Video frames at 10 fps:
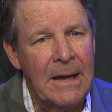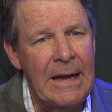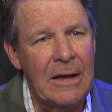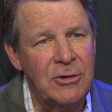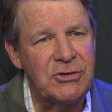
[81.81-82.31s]

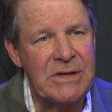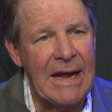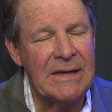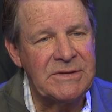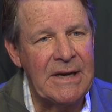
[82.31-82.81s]
he
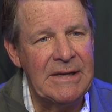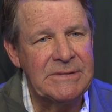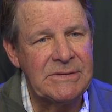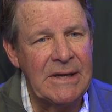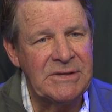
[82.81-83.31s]
understands that
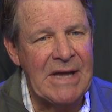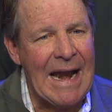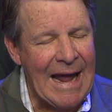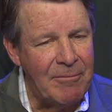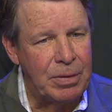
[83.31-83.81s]
he's, he's
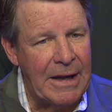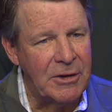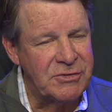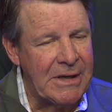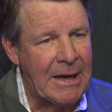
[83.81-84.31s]
got to have
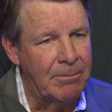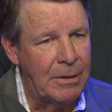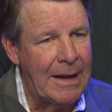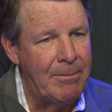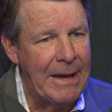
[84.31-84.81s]
players that can
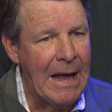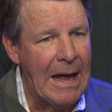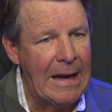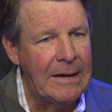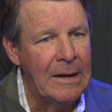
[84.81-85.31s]
play
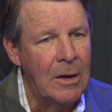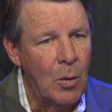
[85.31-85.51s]
beyond